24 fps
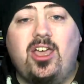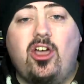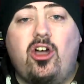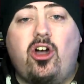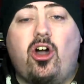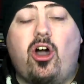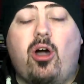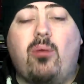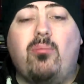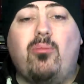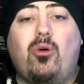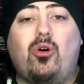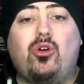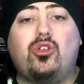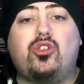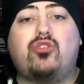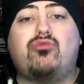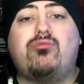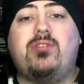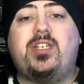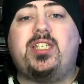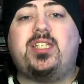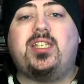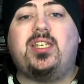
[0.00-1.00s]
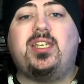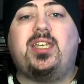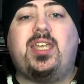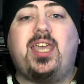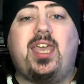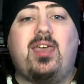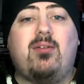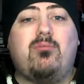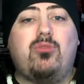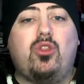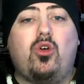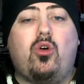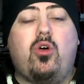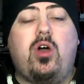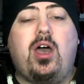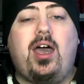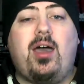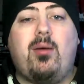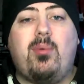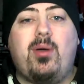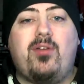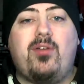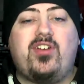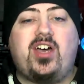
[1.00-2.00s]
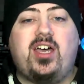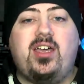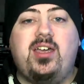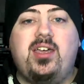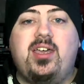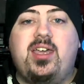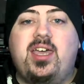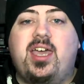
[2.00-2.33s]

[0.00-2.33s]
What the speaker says: Our most recent game, though, however,